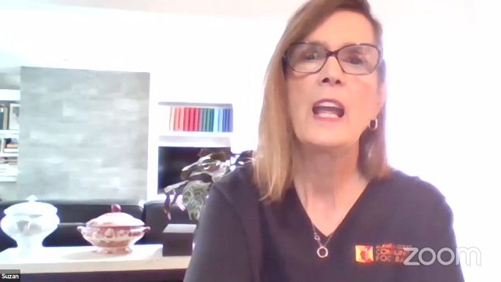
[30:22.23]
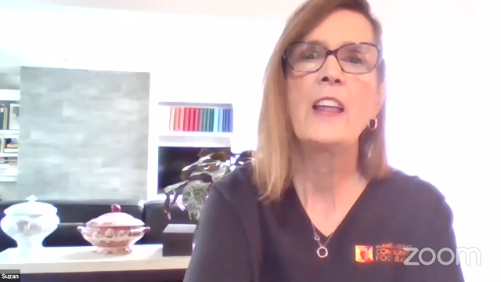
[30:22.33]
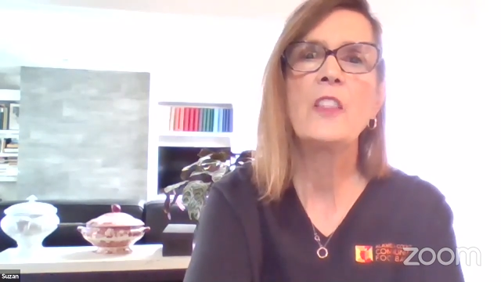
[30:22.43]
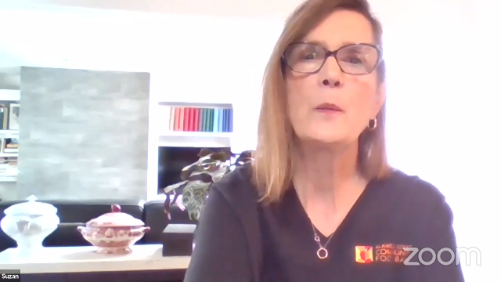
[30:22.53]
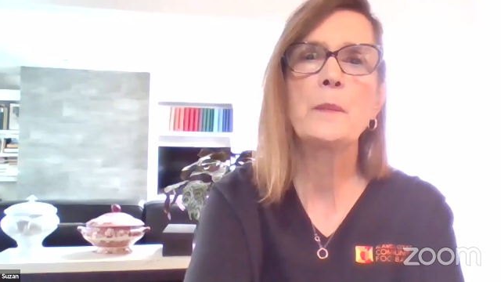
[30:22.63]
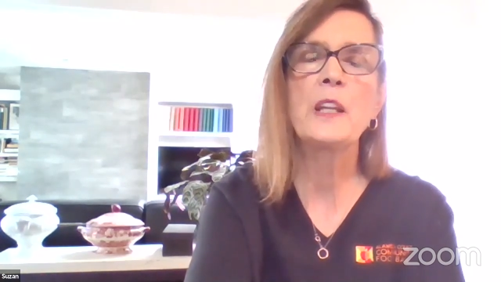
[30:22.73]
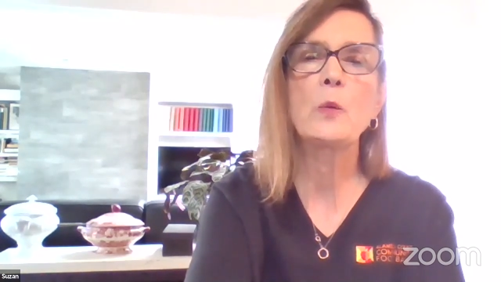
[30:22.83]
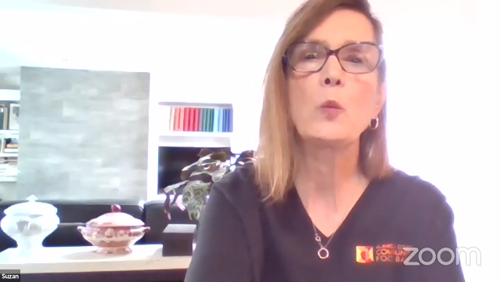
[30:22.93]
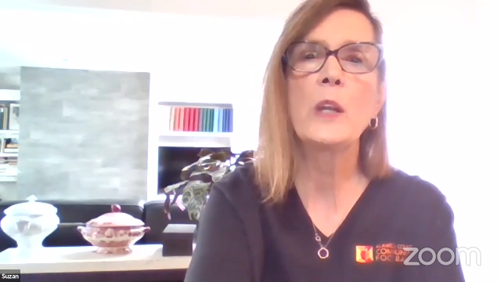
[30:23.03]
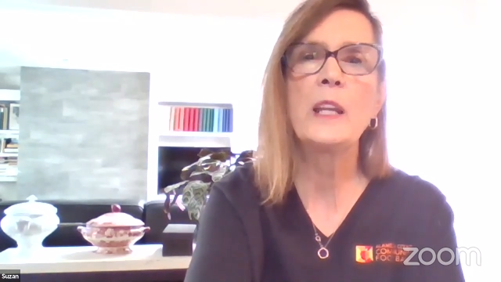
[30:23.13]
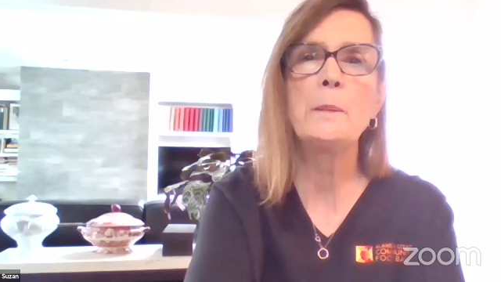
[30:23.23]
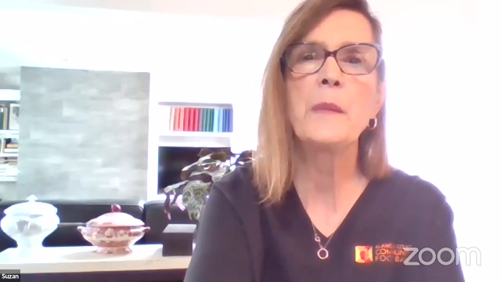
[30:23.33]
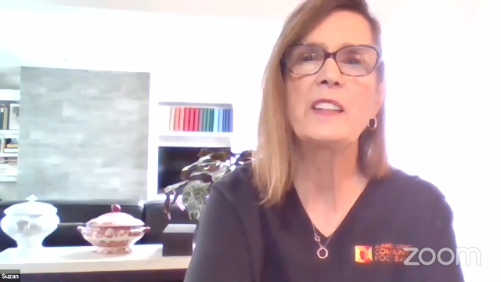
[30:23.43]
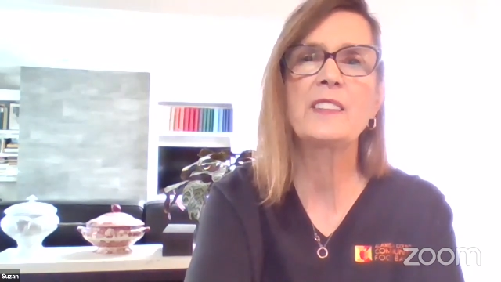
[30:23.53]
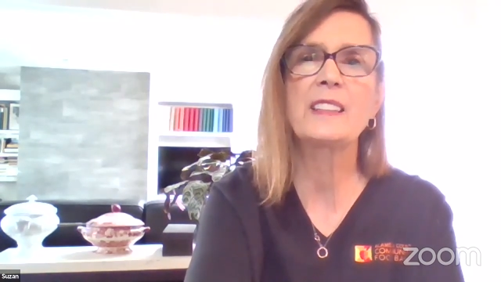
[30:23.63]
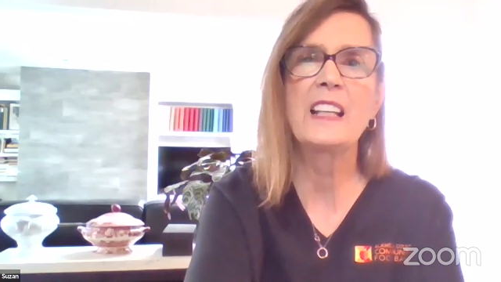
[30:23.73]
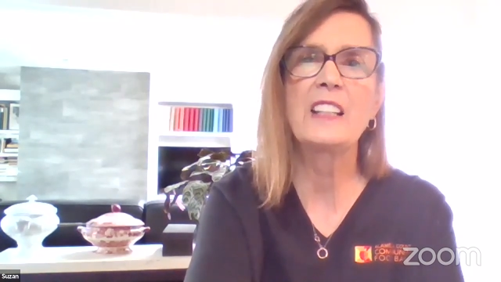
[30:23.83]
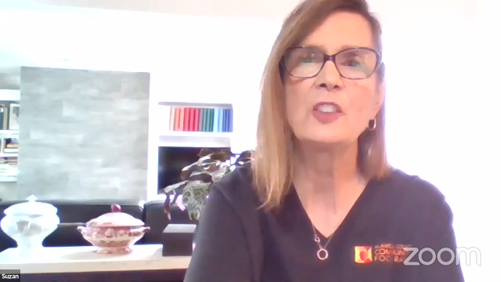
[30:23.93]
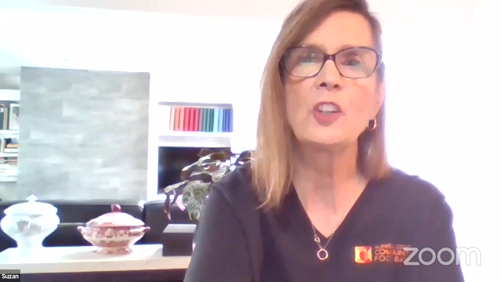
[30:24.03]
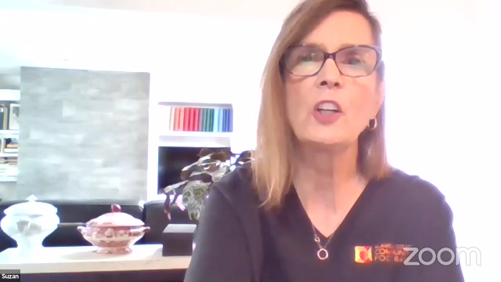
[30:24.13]
and that we must
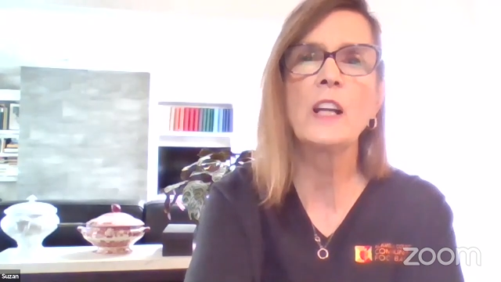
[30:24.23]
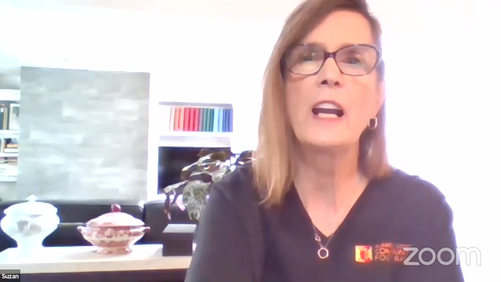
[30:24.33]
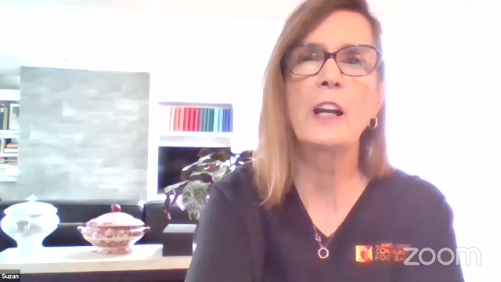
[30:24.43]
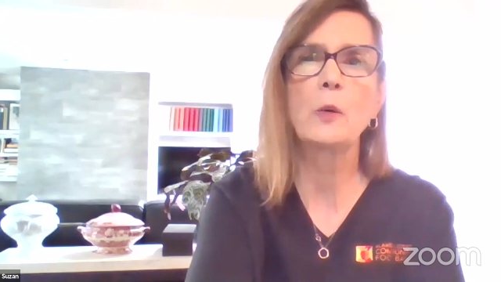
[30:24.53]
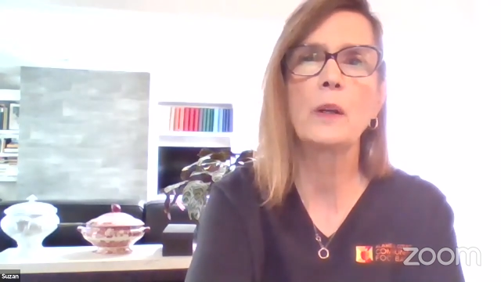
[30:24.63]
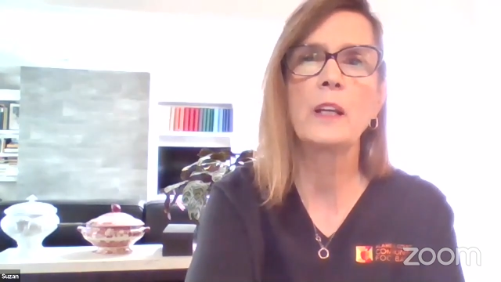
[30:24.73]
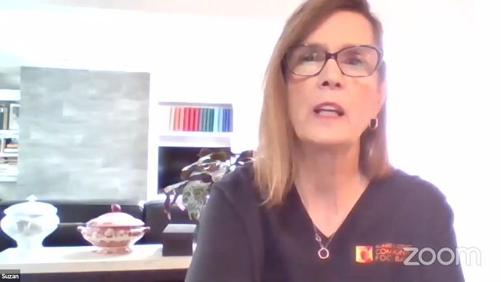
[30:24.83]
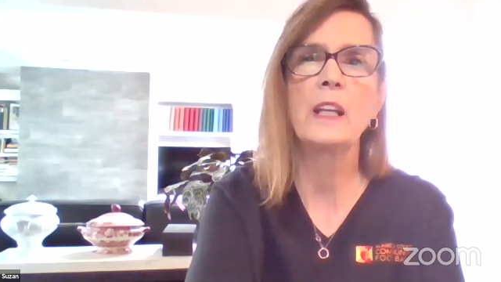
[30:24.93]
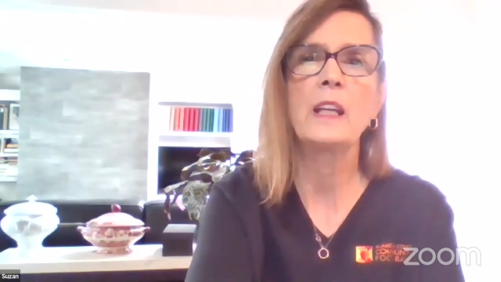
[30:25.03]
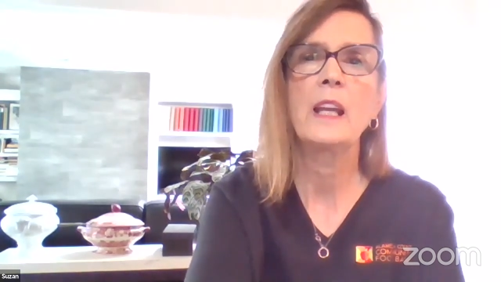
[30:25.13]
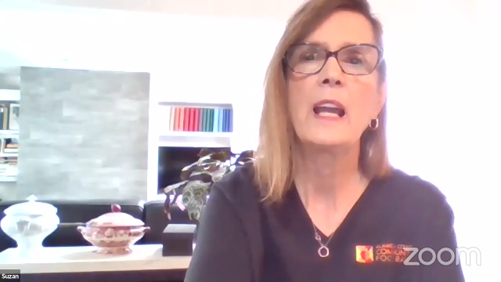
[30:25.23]
center equity